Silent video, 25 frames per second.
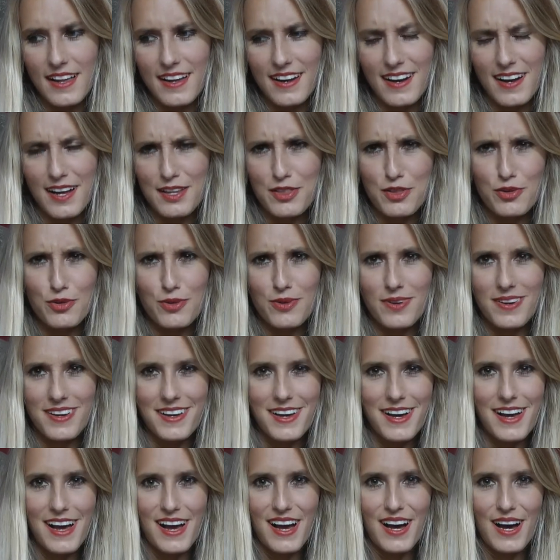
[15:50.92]
I thought,
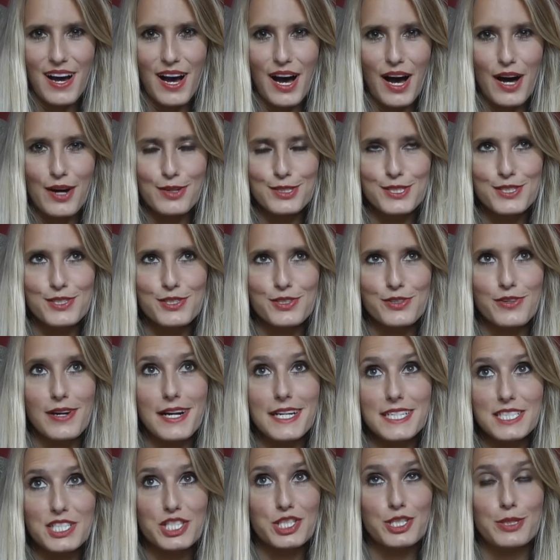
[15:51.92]
how
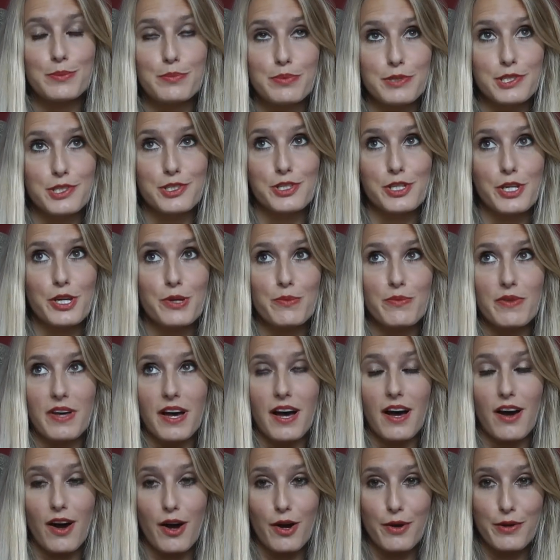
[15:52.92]
strange to presume
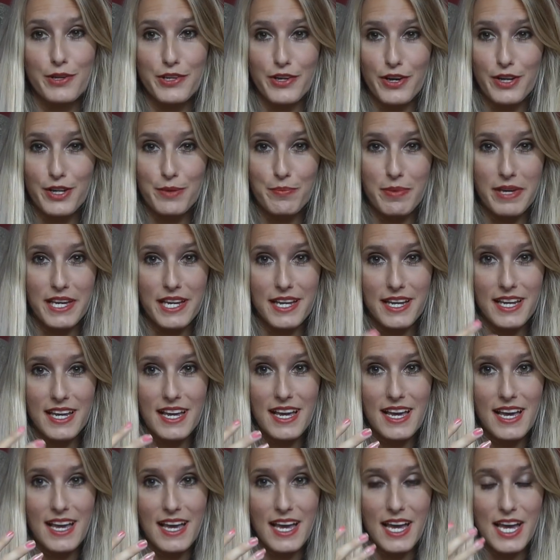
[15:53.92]
that I would only be
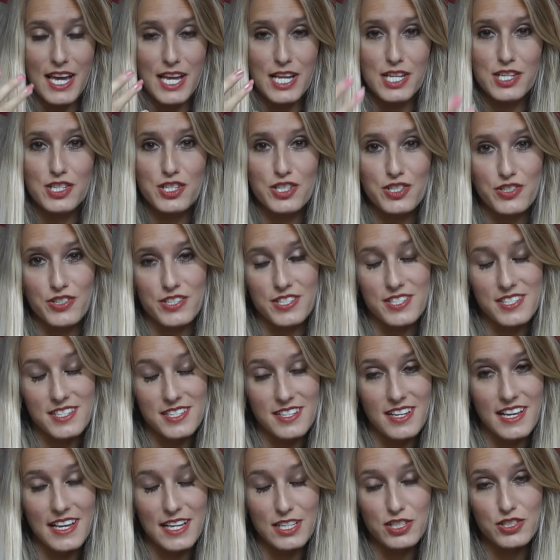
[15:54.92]

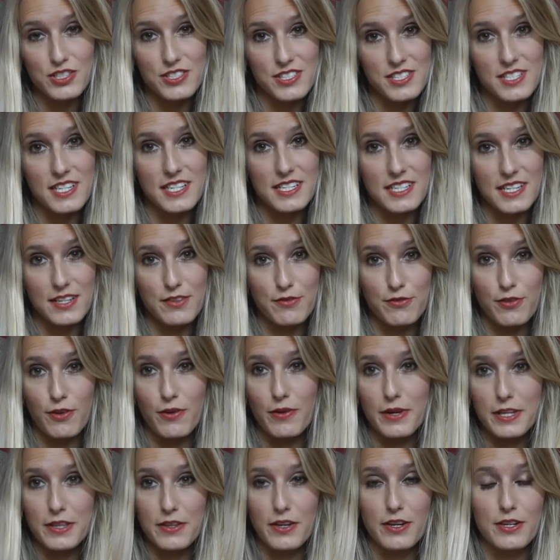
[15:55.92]
interested in
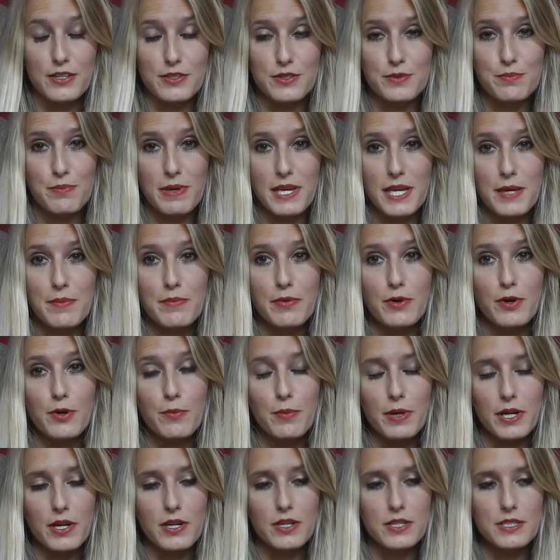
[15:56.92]
following those people,
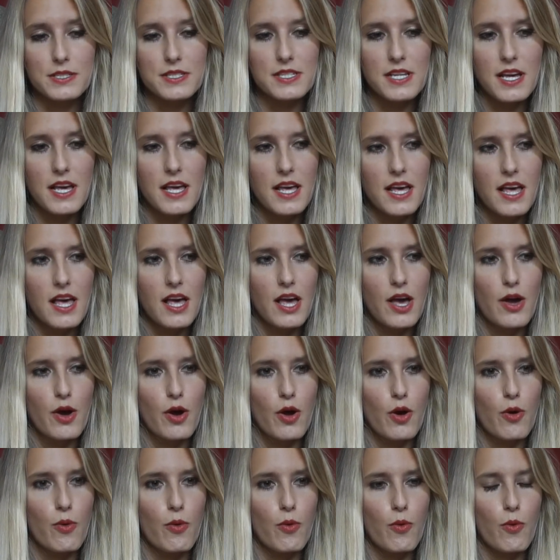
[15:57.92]
because
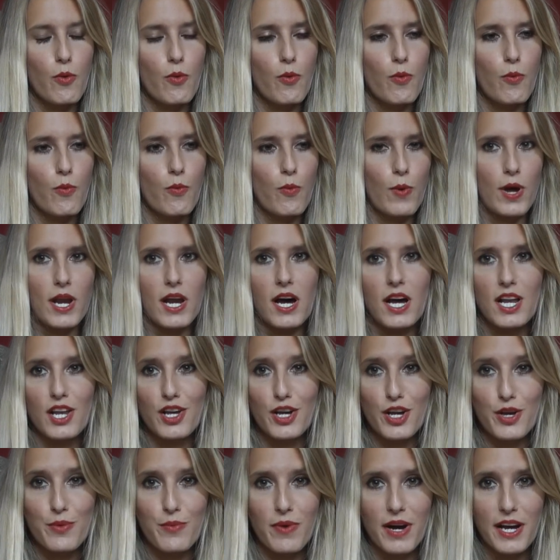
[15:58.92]
when I
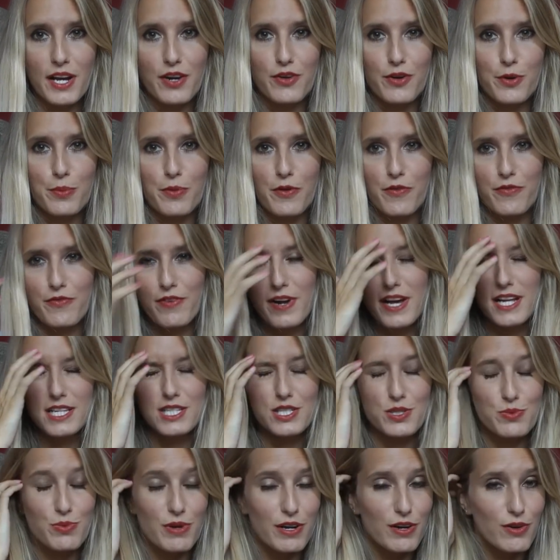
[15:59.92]
look at my group of
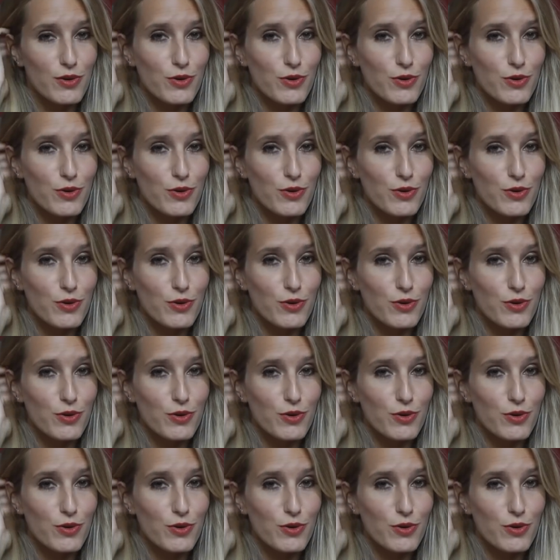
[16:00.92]
friends, we're